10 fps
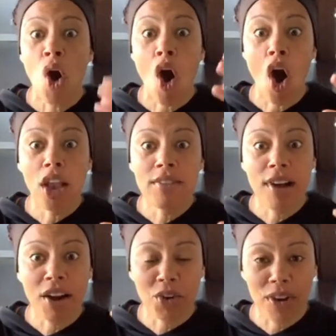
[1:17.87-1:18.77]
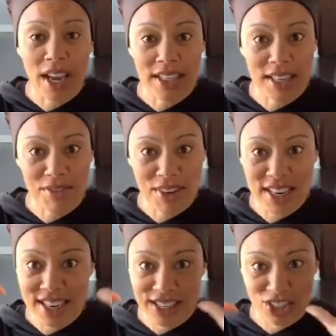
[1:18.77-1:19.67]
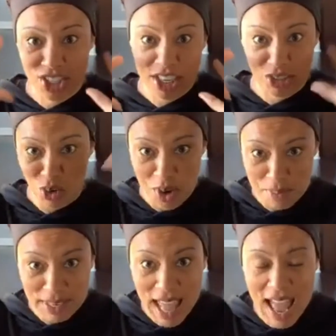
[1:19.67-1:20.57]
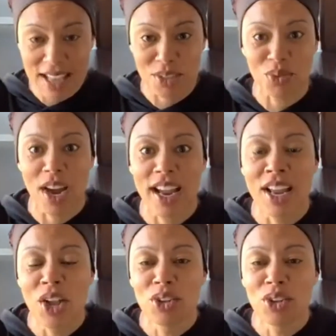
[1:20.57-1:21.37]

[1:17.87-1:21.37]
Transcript: all of our creativity is just on blast, right?